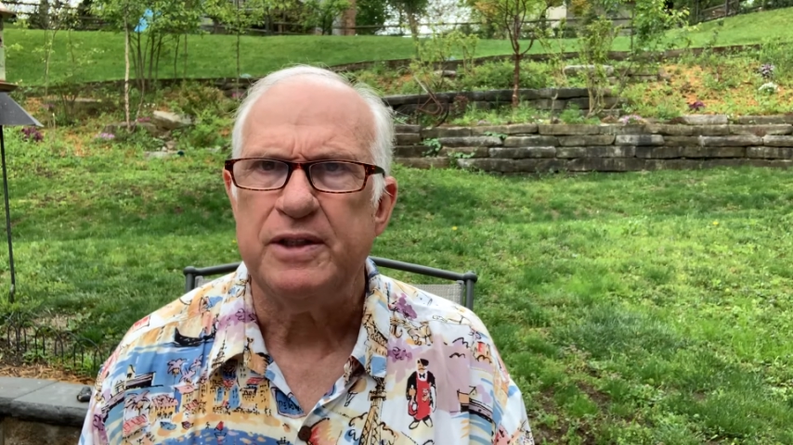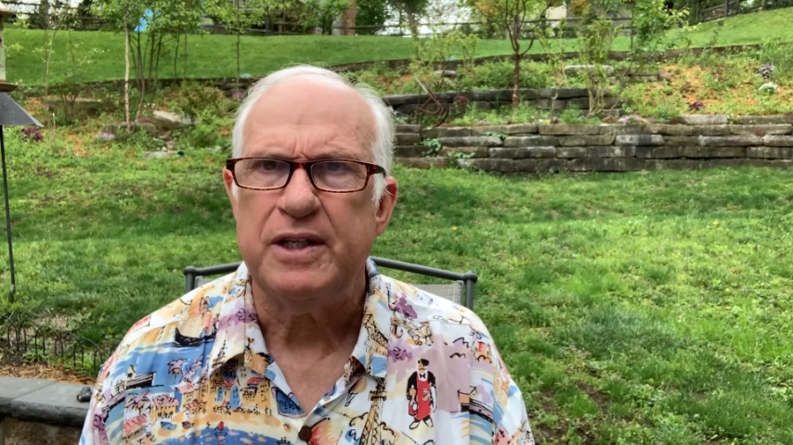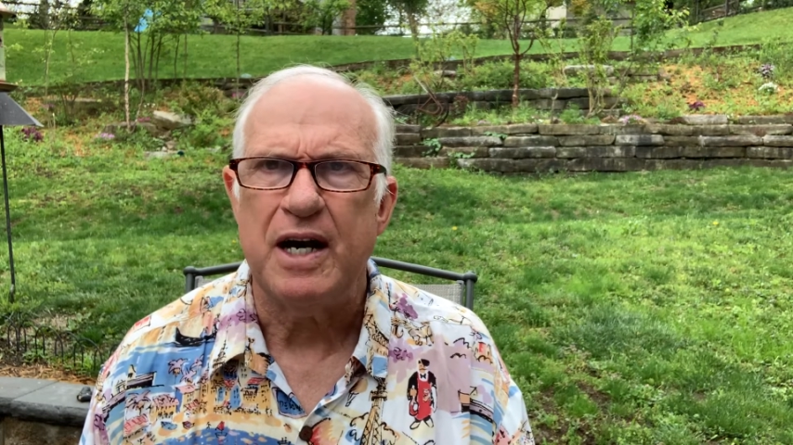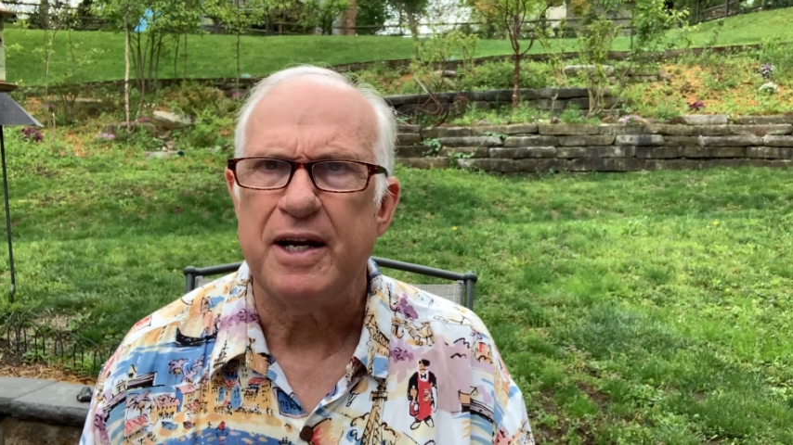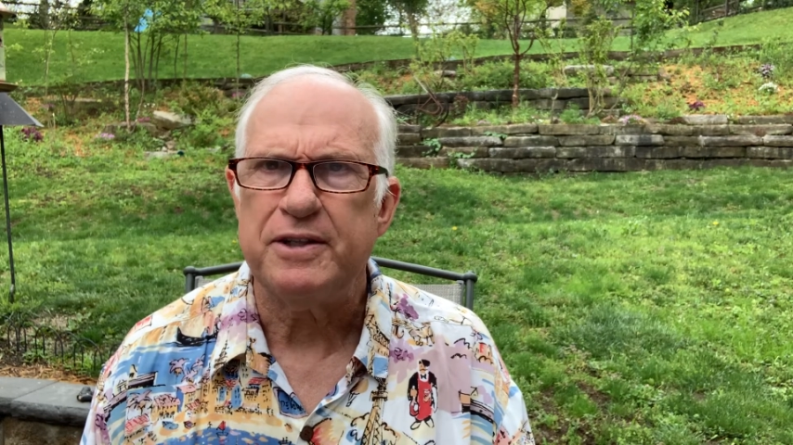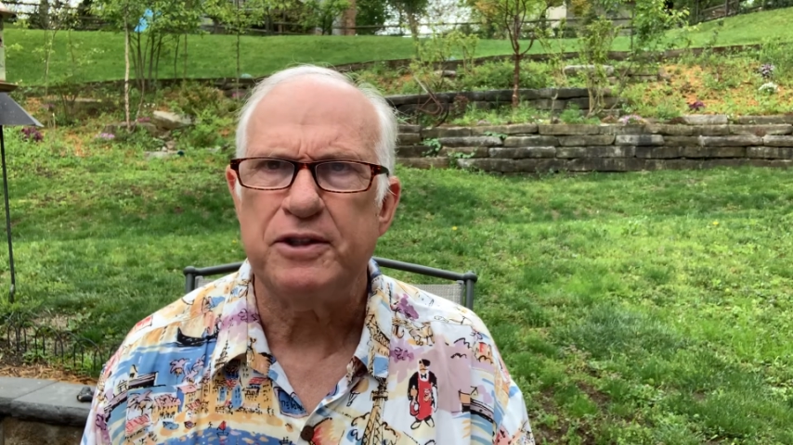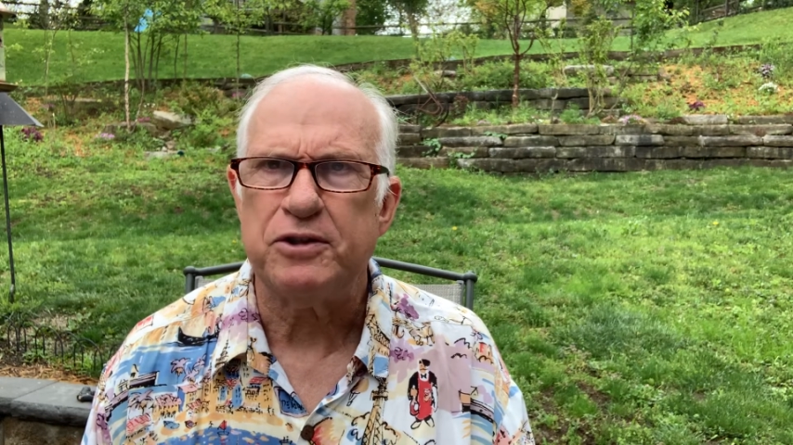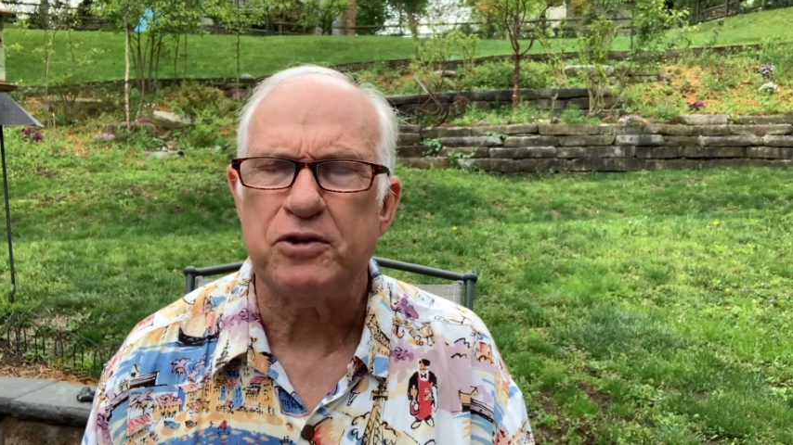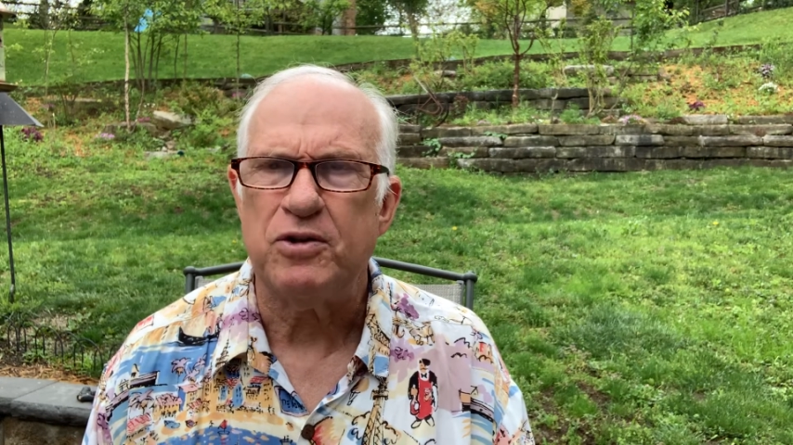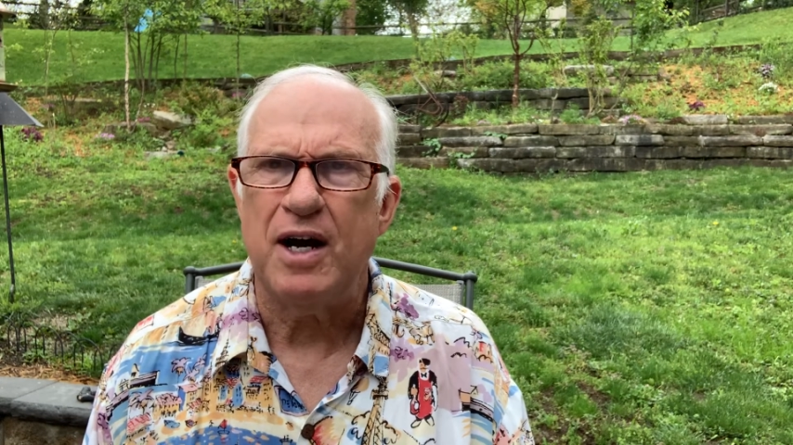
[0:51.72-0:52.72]
God is
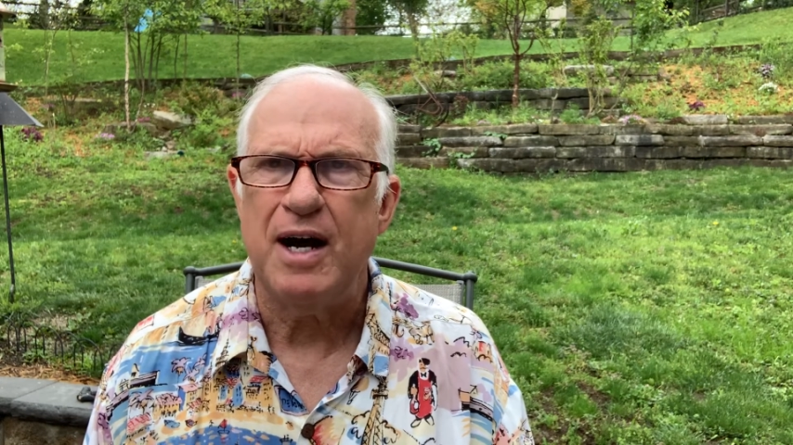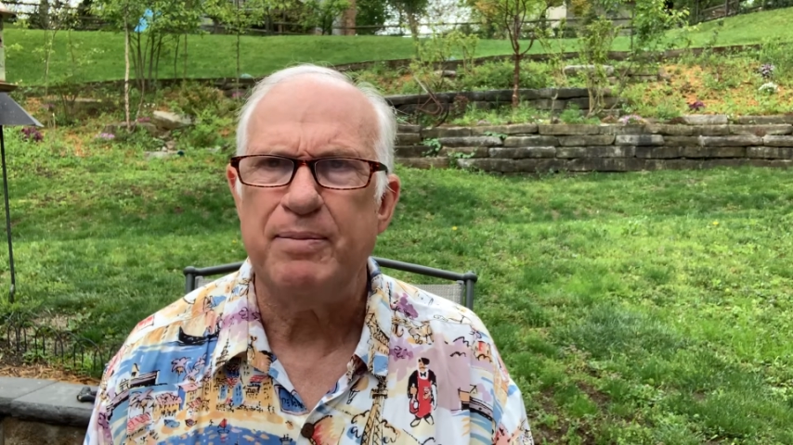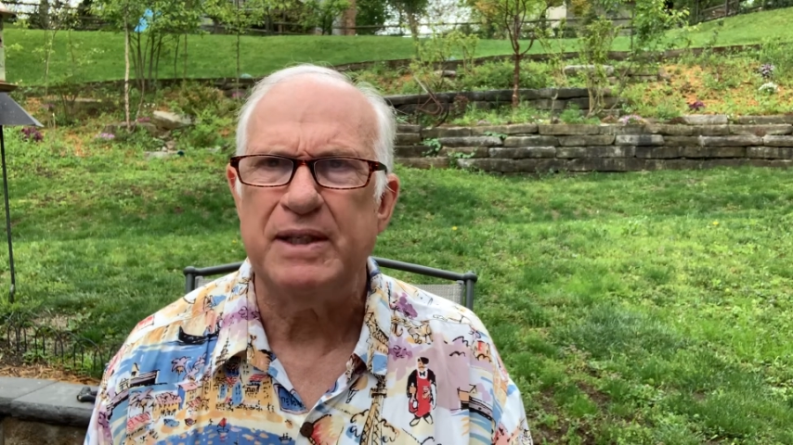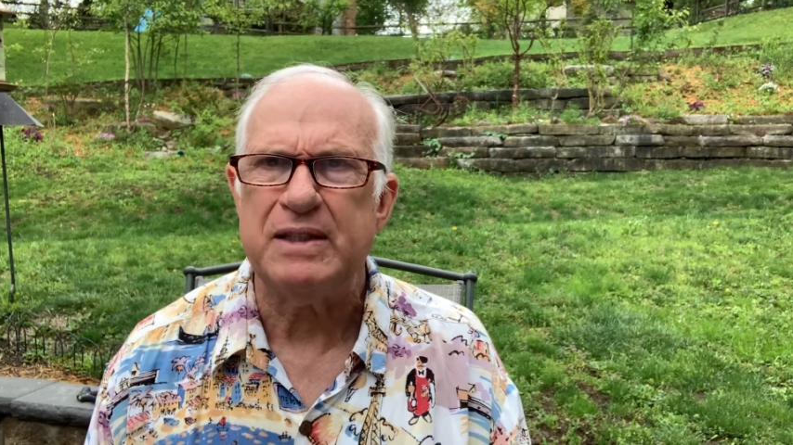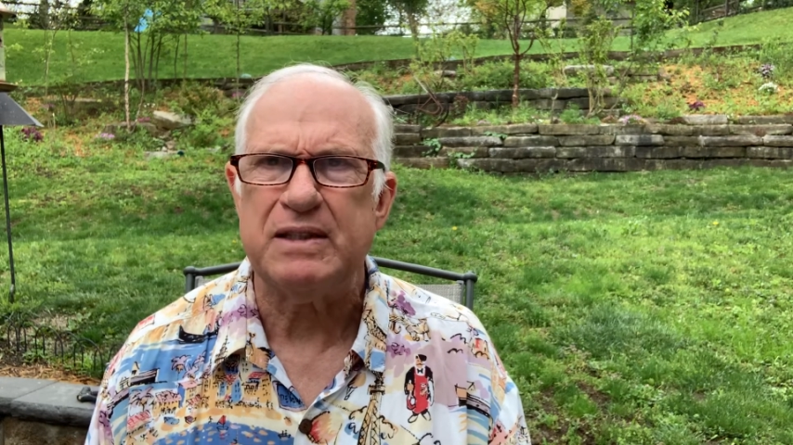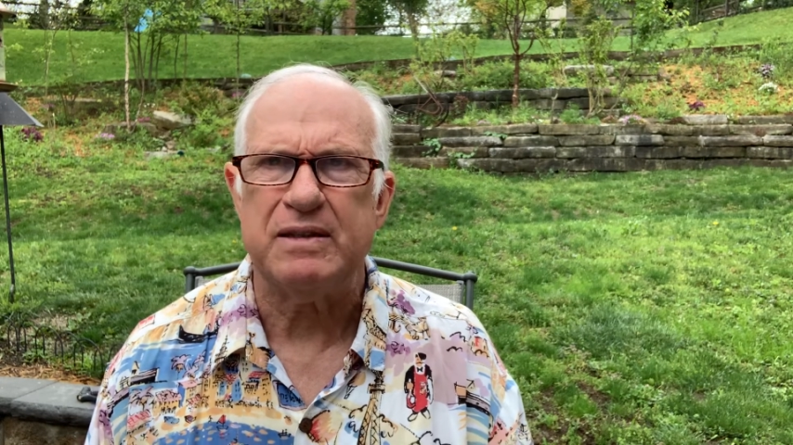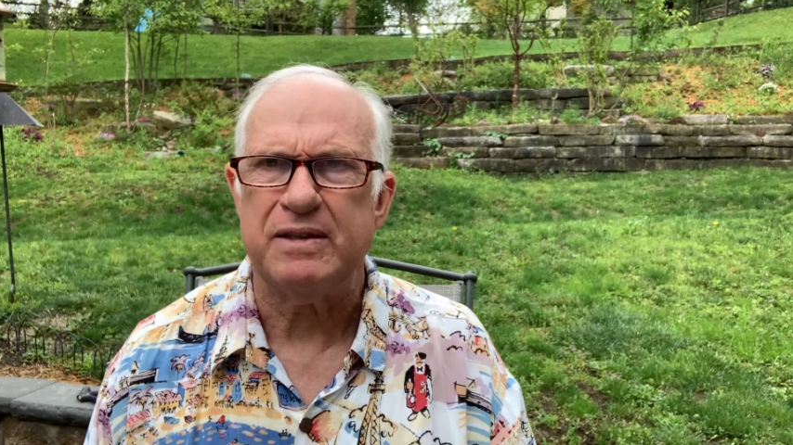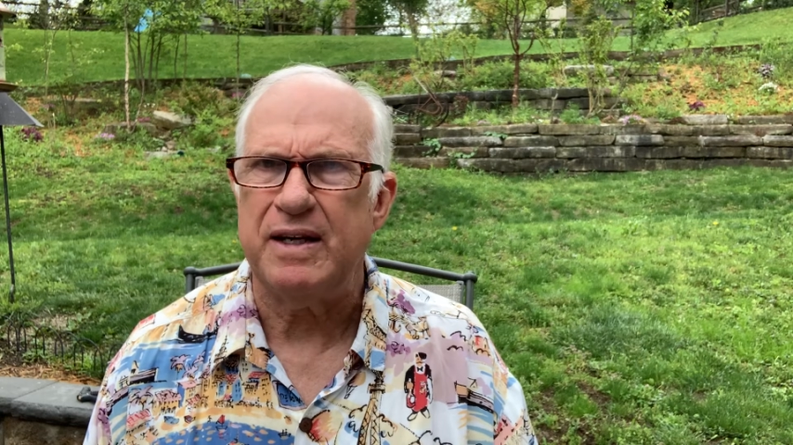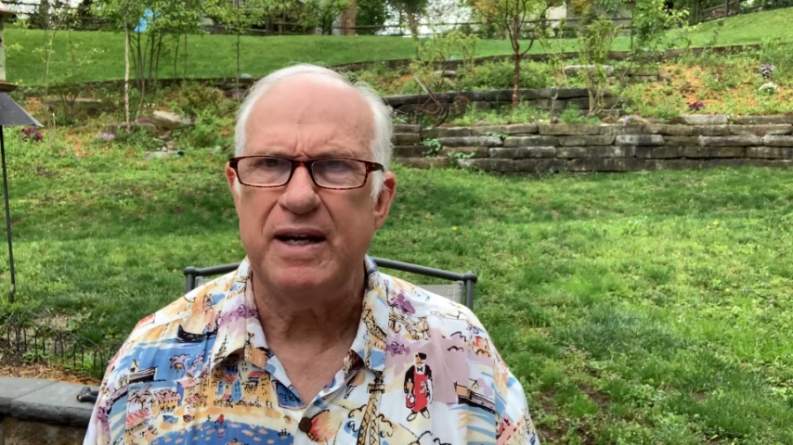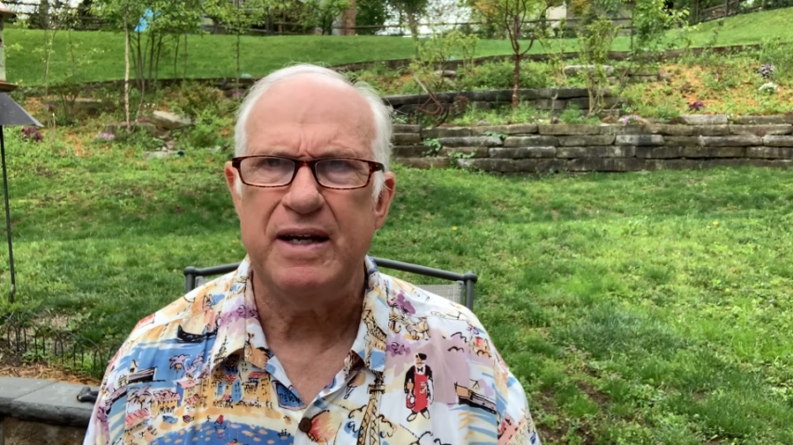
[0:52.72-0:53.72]
described as
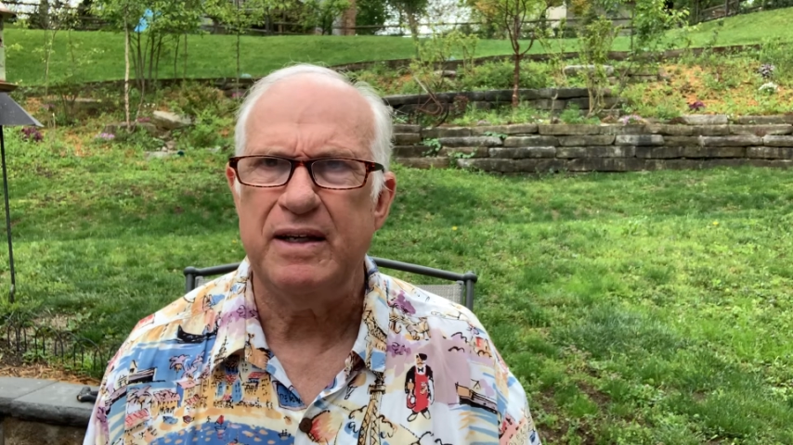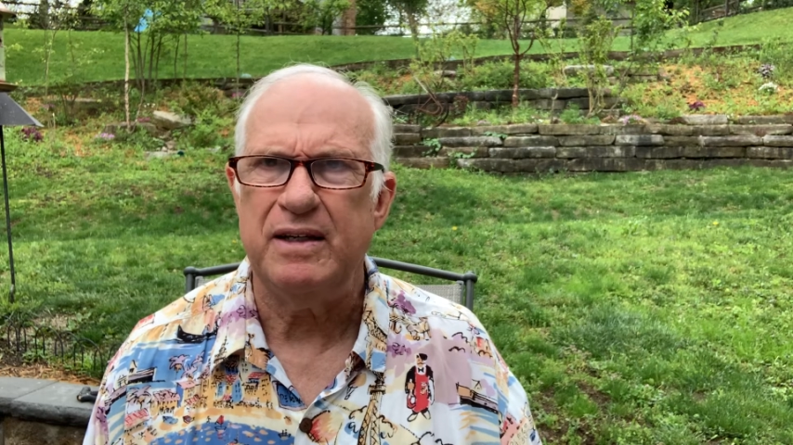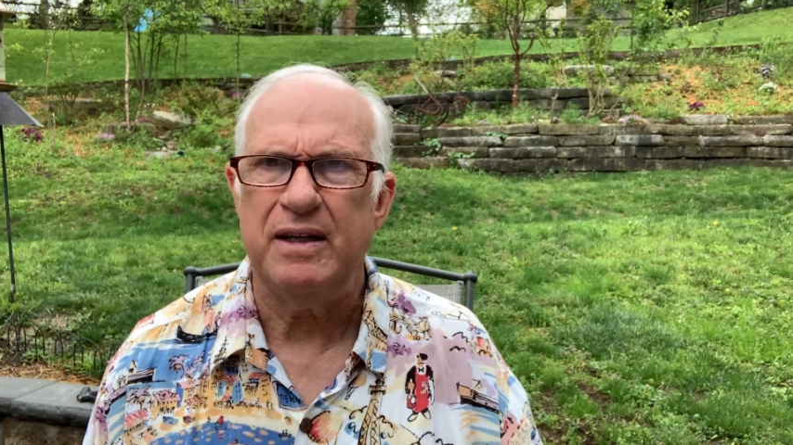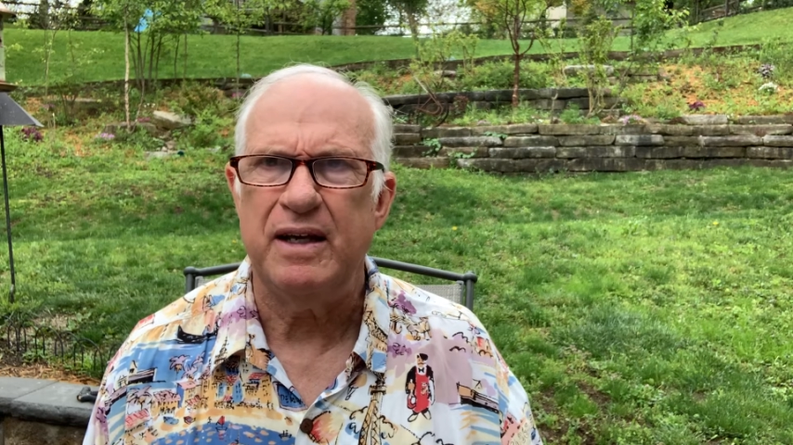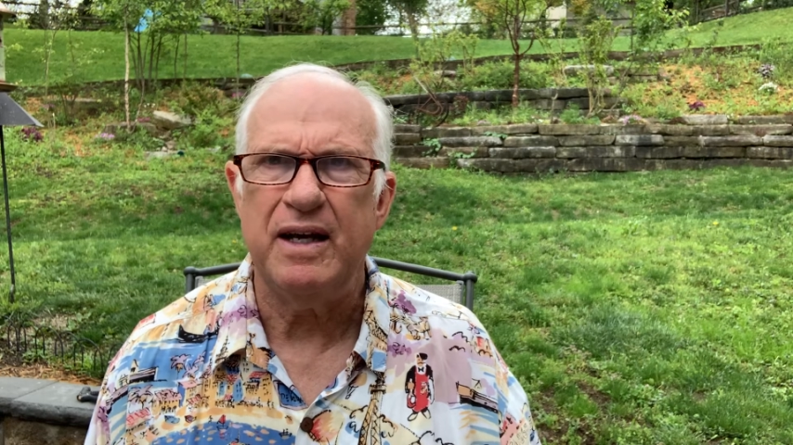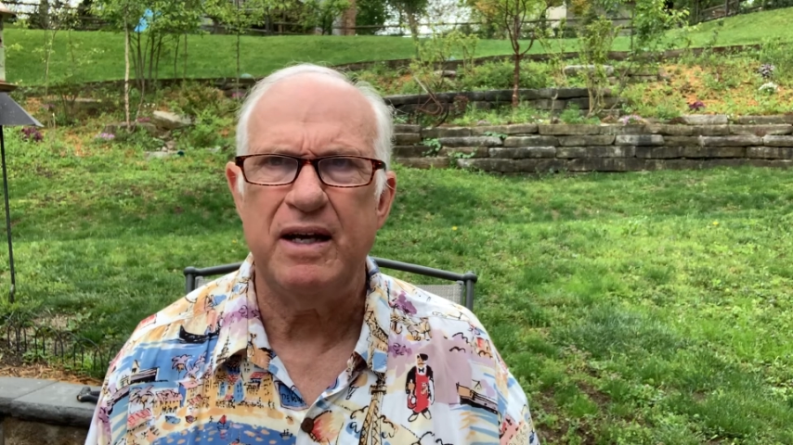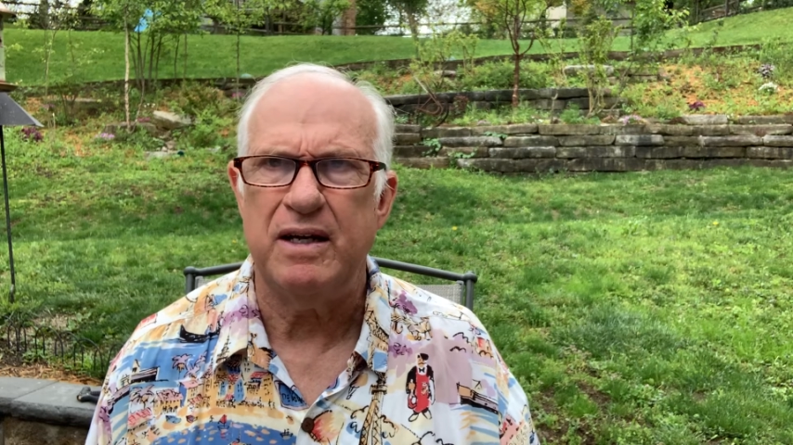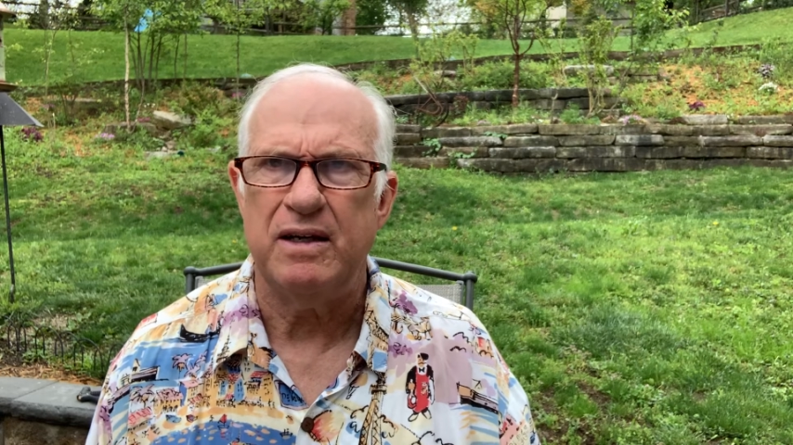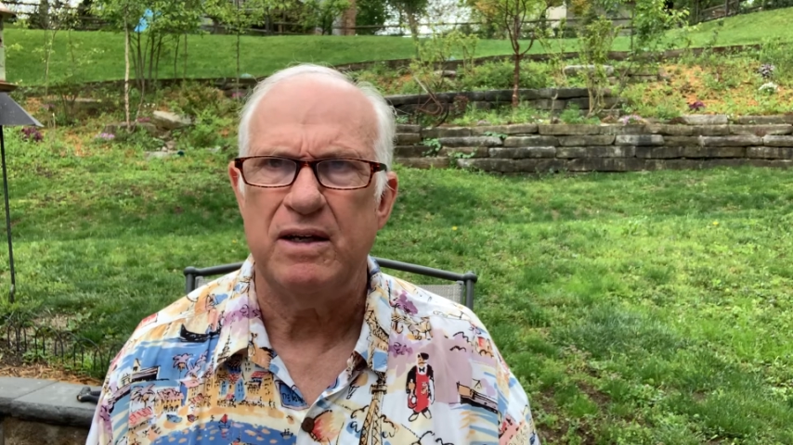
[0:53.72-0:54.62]
saying, hey,